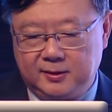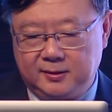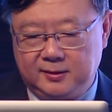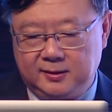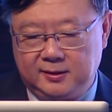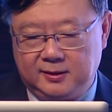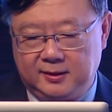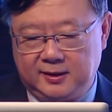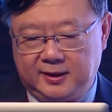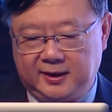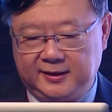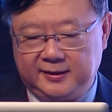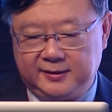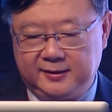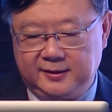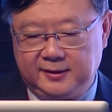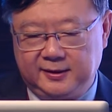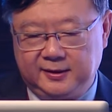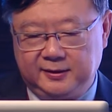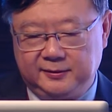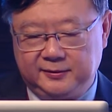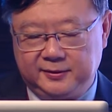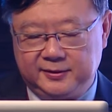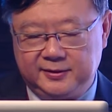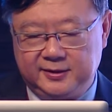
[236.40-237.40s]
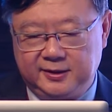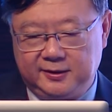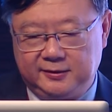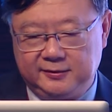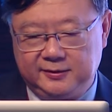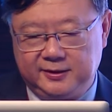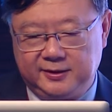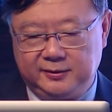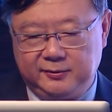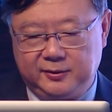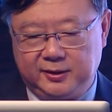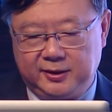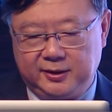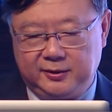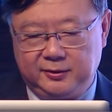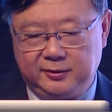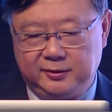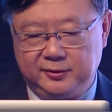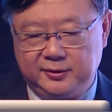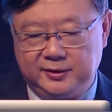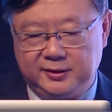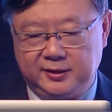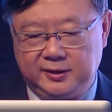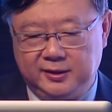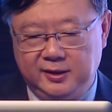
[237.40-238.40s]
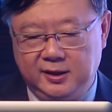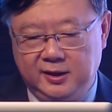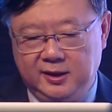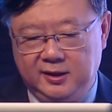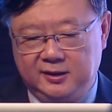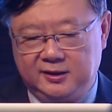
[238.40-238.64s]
lightening of the cell, what they call the